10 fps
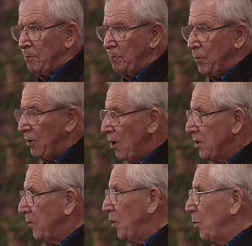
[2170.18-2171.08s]

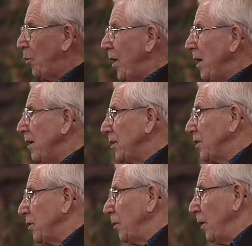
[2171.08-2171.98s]
Because if you bring
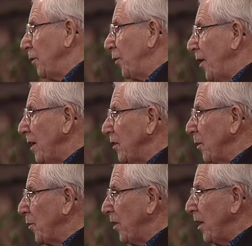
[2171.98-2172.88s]
in front of
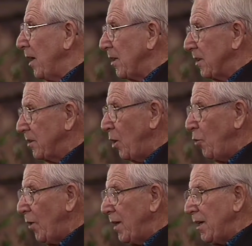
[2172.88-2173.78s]
them things that don't
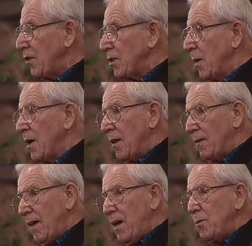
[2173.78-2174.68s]
really interest
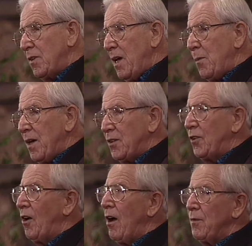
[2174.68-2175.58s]
them, they may
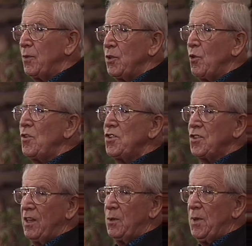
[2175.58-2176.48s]
try for your
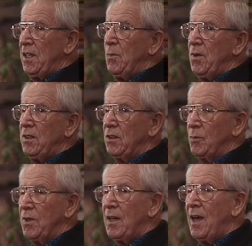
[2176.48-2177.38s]
sake to be committed to,
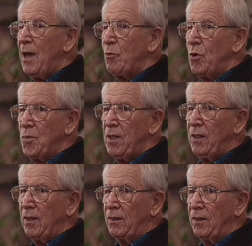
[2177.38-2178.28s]
but their heart won't be in
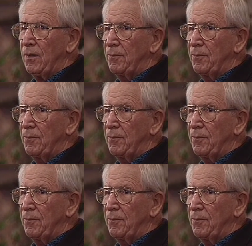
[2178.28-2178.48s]
it, see?